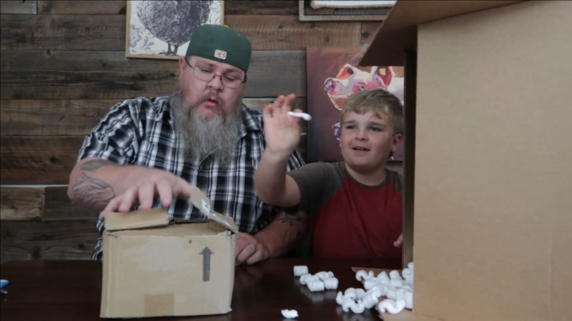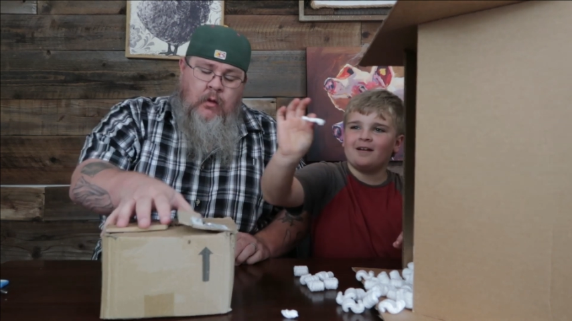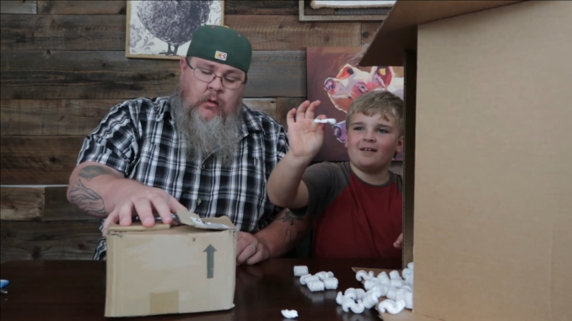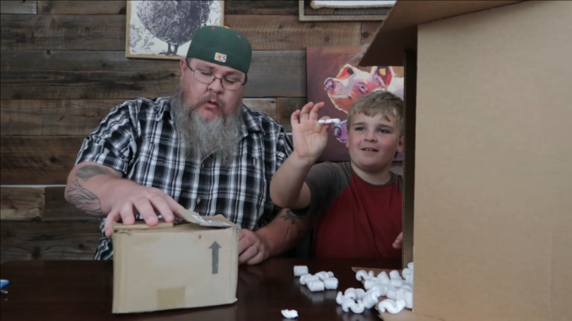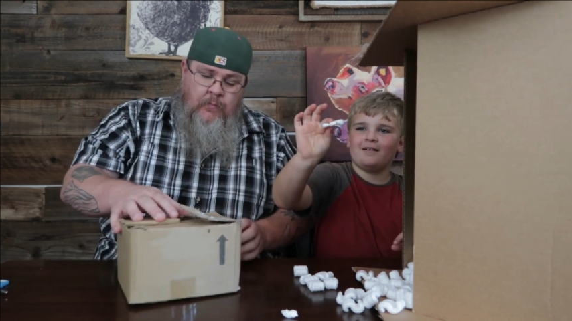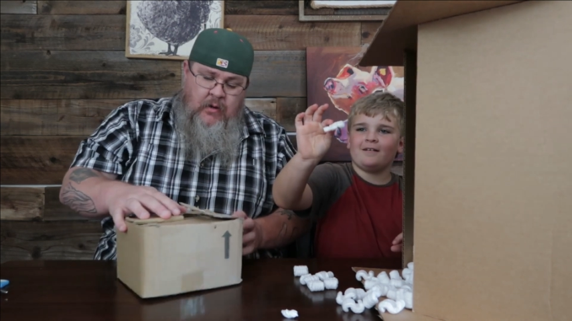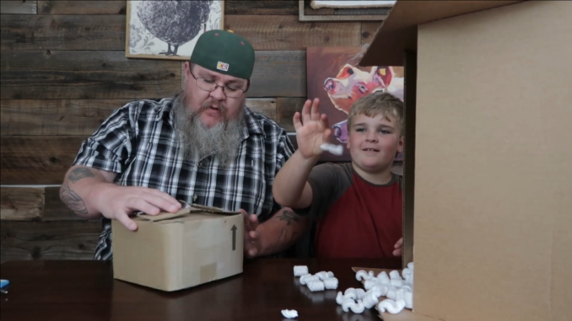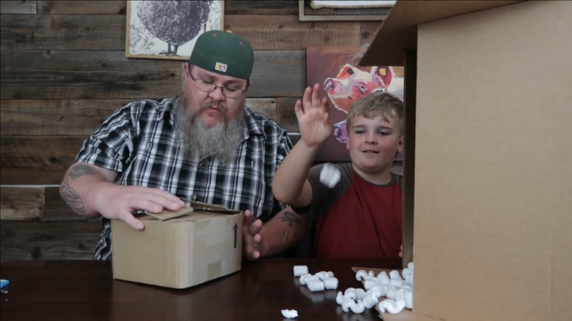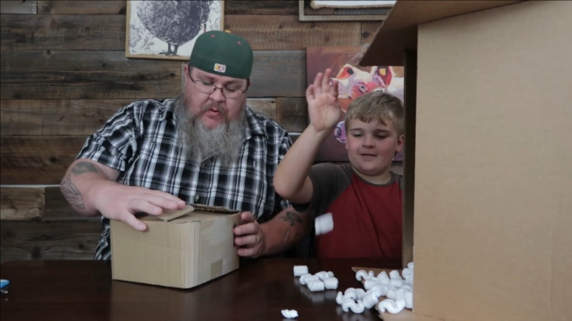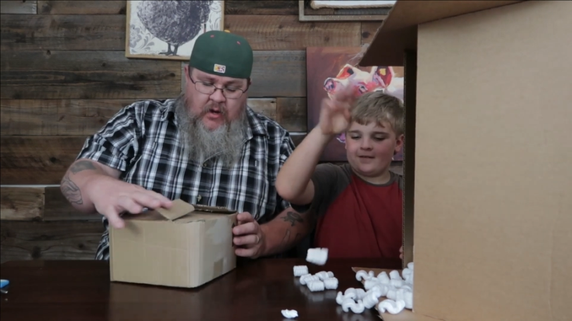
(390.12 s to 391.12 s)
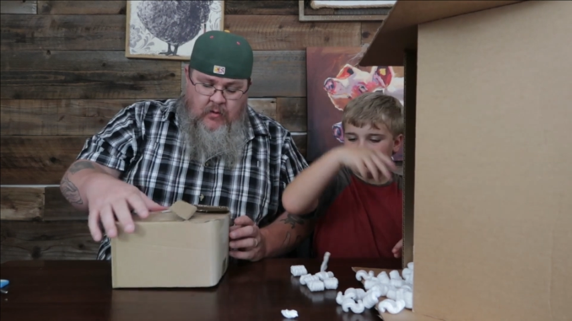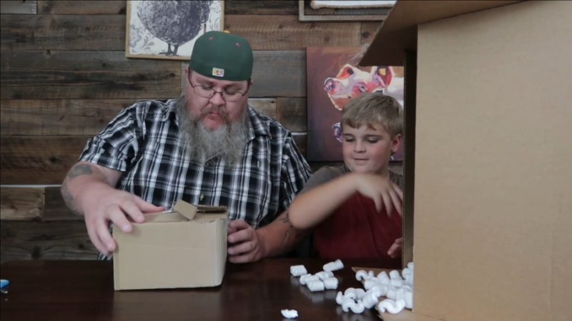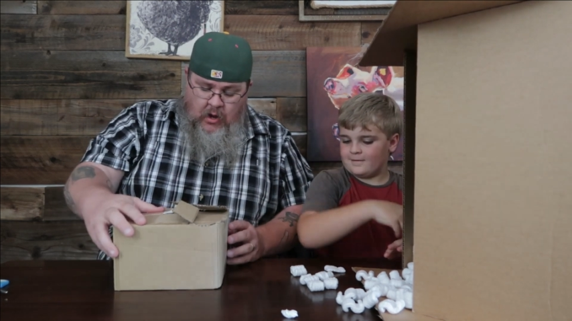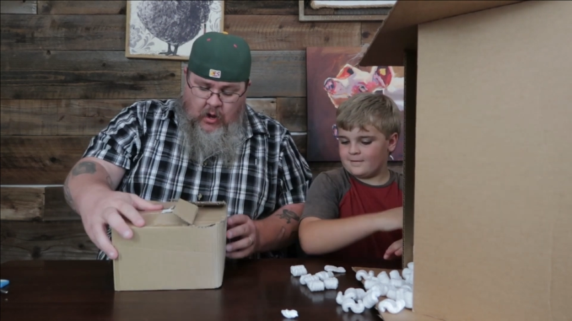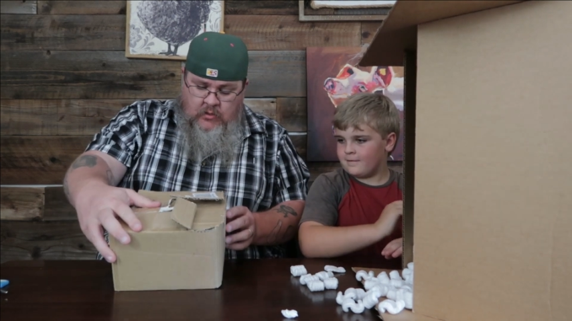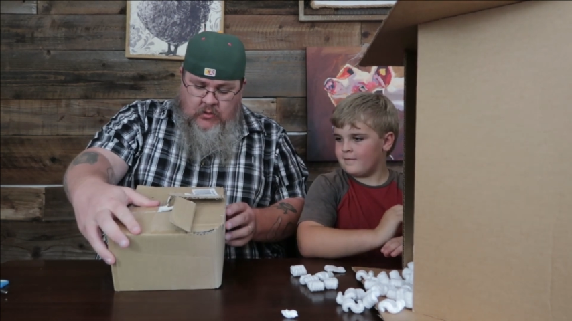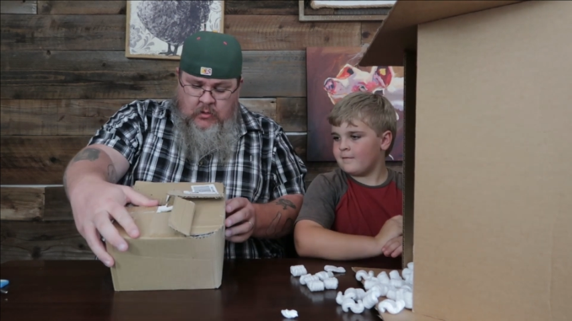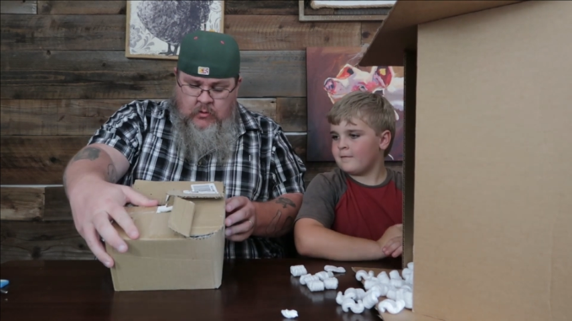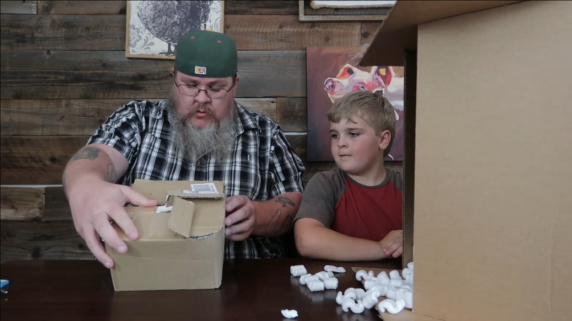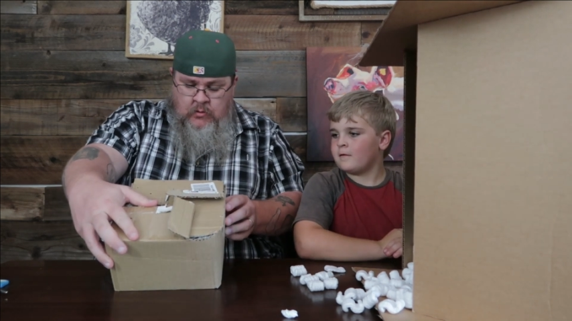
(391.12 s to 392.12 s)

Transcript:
Speaker 1: In a little bit of a beat-up box.